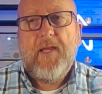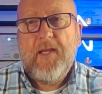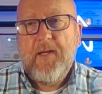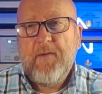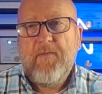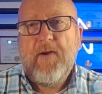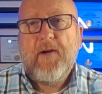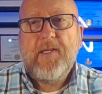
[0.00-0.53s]

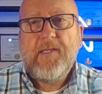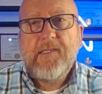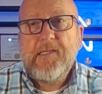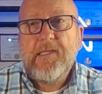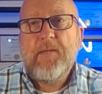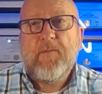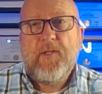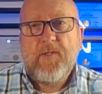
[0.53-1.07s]
a very
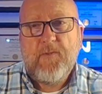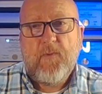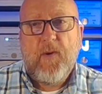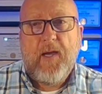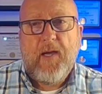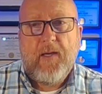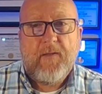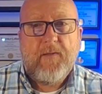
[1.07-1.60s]
seamless
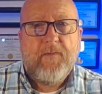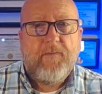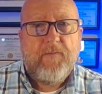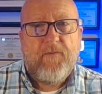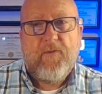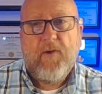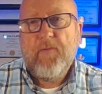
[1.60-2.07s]
way. So